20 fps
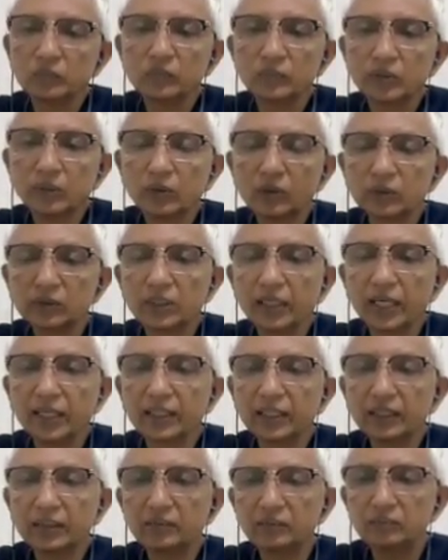It looks
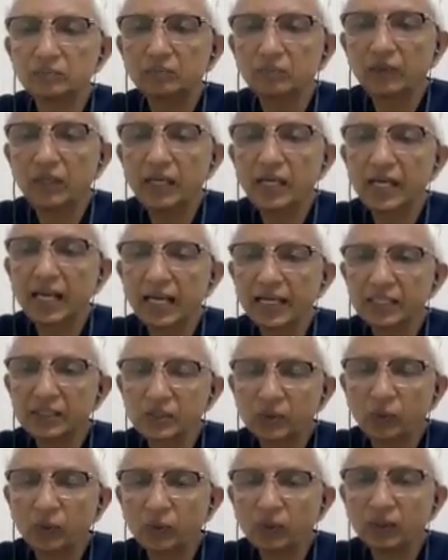like a nice
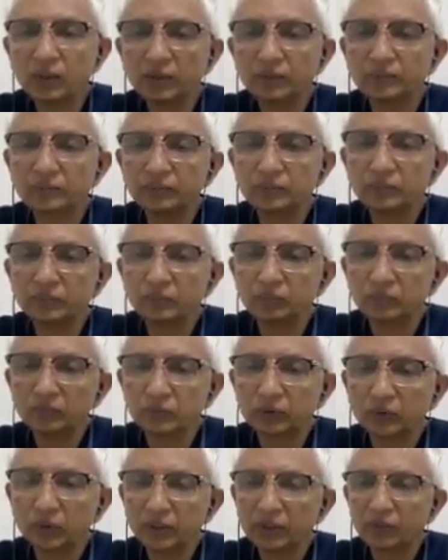hook.
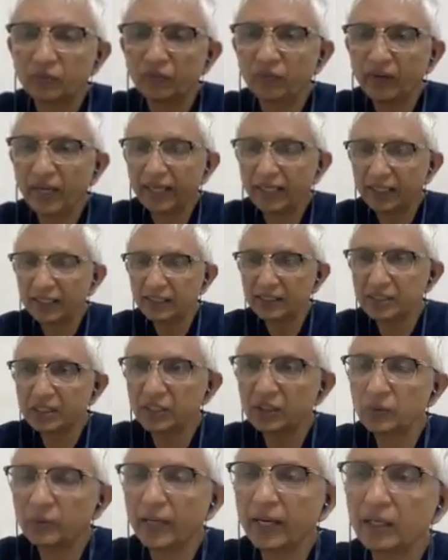So it's very easy
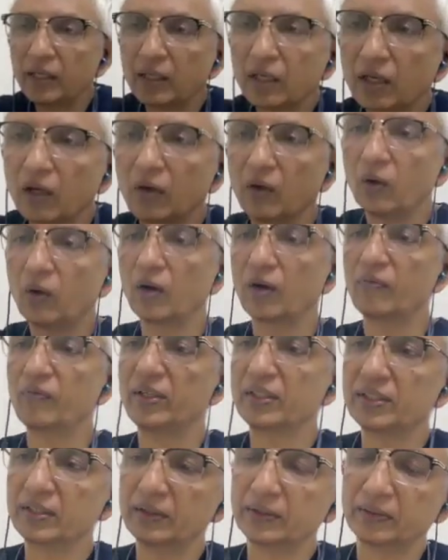to enter a lot of
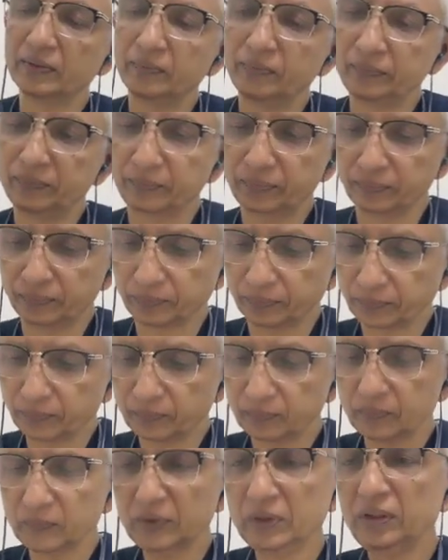vessels.
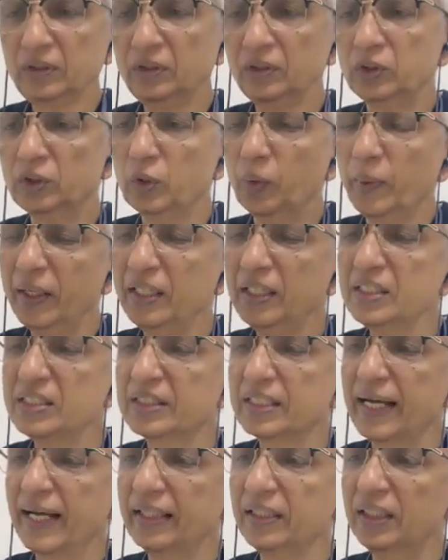So when this
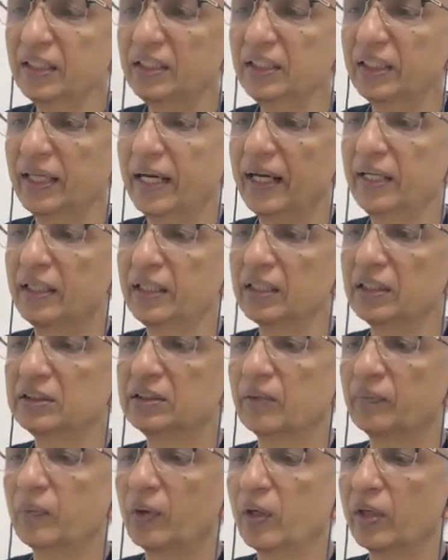catheter enters
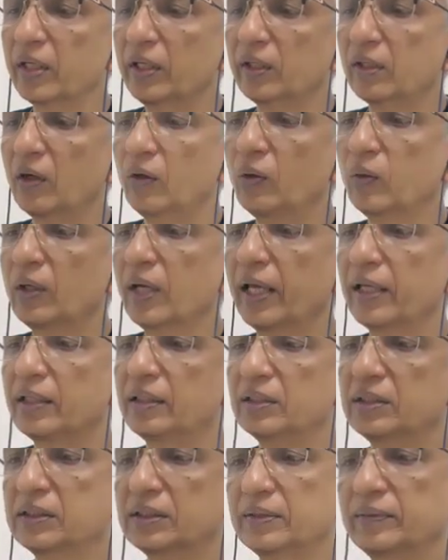the body, it will look like
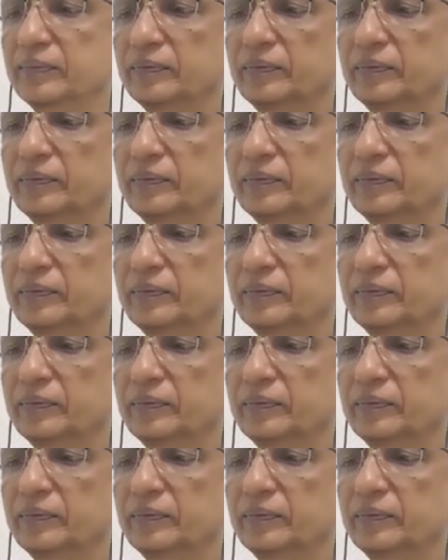this,